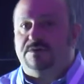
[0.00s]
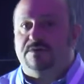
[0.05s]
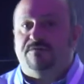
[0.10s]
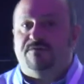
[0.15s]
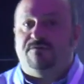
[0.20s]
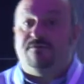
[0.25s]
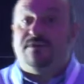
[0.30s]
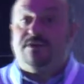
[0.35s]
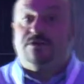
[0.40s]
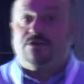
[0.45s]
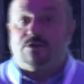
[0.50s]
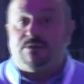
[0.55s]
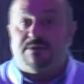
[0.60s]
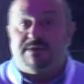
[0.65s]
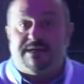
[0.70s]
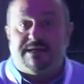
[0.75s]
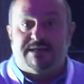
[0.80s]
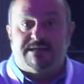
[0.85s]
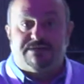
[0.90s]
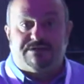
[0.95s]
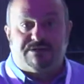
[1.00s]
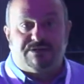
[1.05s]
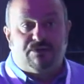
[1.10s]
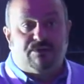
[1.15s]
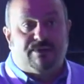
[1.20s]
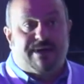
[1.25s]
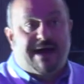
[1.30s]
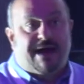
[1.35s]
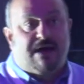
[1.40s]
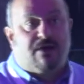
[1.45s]
visually as
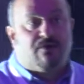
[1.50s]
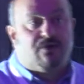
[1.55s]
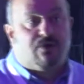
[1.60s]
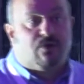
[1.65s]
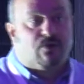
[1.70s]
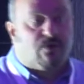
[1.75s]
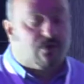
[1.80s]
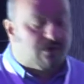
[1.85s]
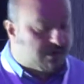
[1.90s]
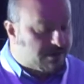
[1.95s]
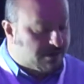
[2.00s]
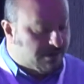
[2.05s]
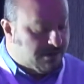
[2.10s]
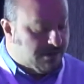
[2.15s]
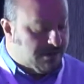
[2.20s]
to how your